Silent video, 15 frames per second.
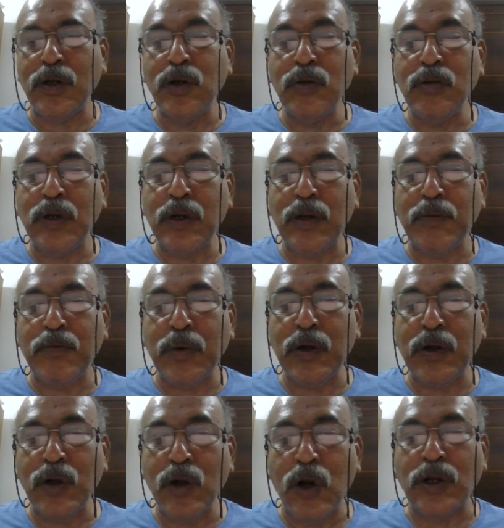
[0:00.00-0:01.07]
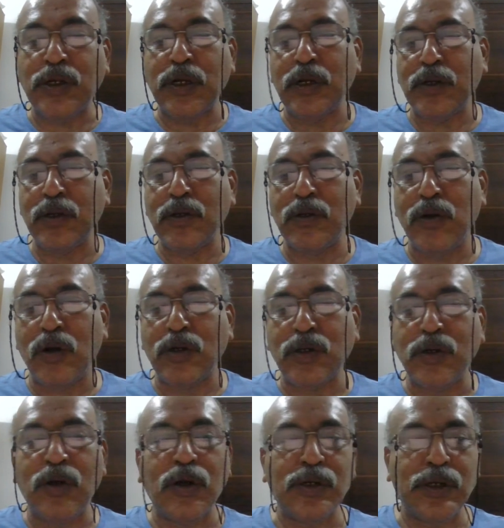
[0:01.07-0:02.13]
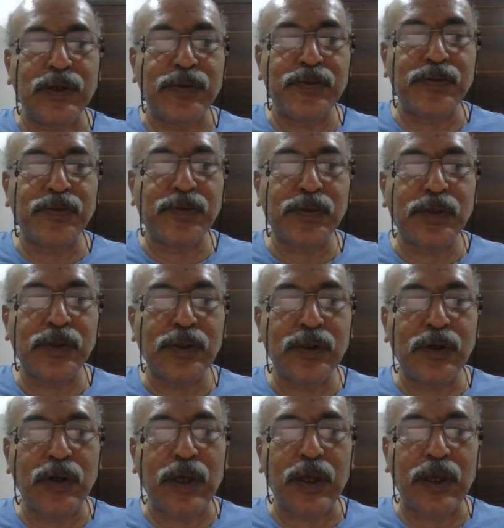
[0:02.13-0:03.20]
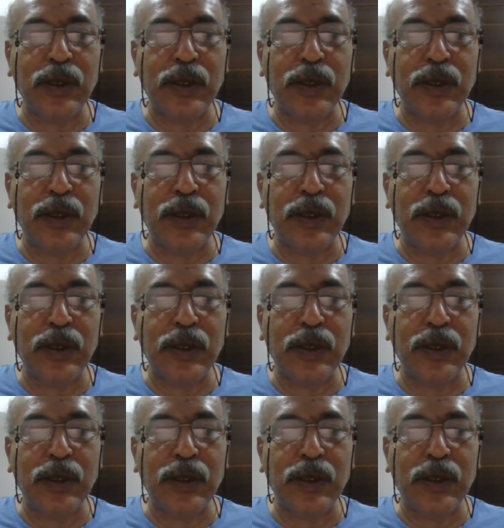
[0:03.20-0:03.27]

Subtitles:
uh, gotten, gotten. Okay,